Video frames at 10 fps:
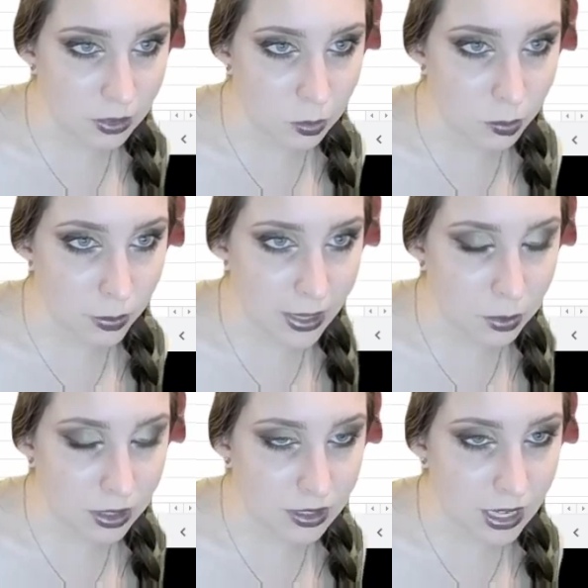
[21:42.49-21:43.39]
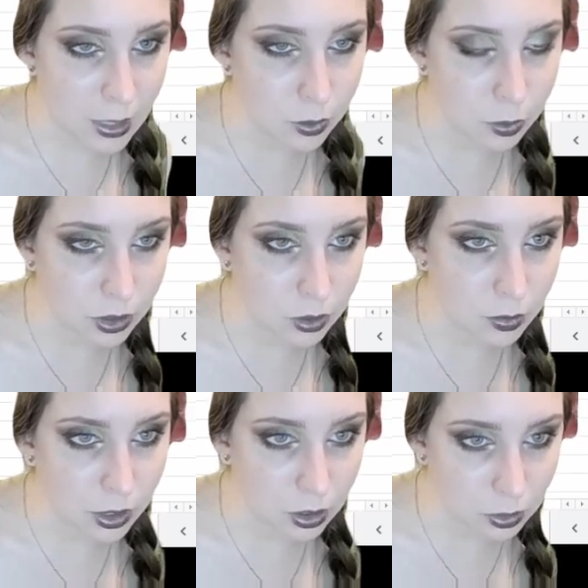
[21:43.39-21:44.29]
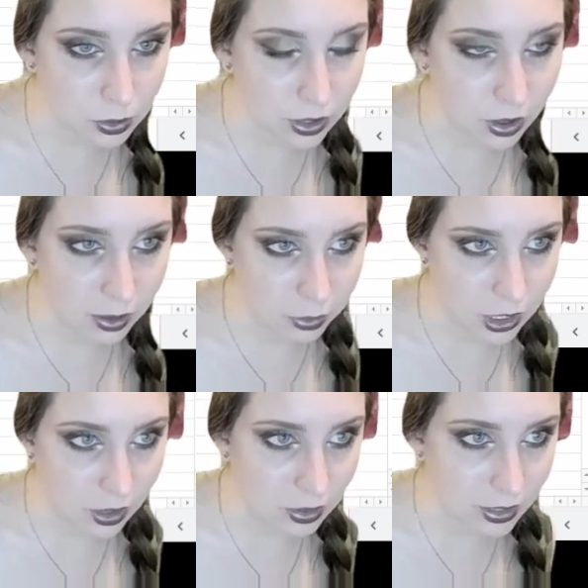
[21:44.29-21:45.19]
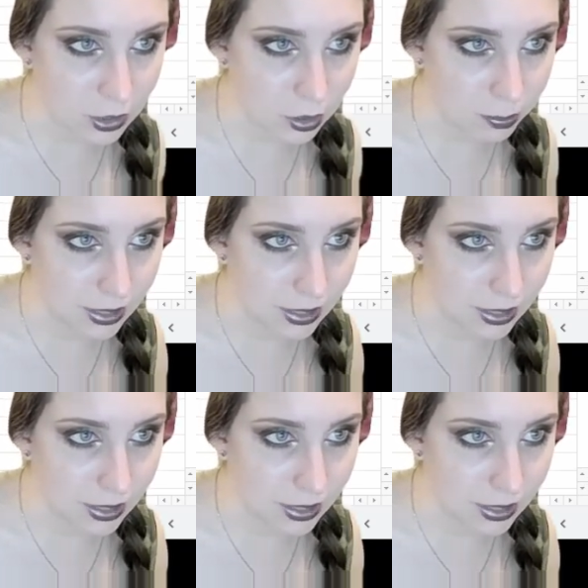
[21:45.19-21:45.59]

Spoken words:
So we're deciding which ones to include in our average calculation